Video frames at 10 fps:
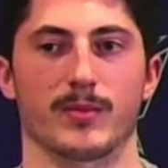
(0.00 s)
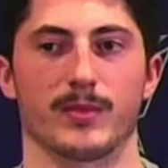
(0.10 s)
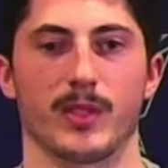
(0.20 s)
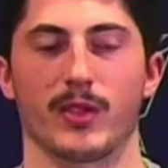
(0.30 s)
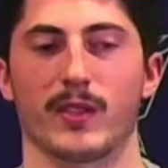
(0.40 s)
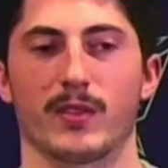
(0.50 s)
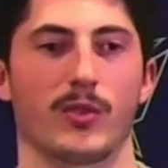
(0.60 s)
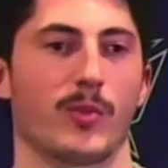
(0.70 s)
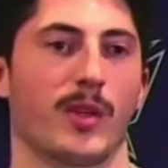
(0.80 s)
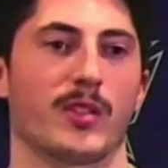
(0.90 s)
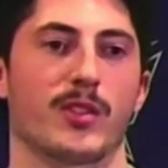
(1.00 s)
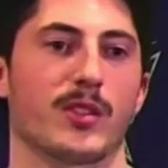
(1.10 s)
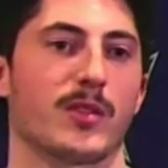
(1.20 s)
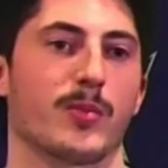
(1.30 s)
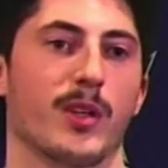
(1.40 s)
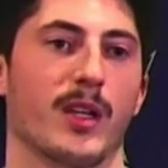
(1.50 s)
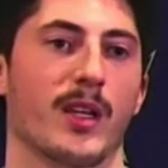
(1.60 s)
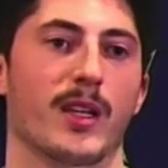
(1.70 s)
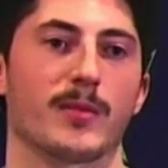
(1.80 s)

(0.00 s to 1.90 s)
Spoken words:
didn't really have to do too much, just put it on net.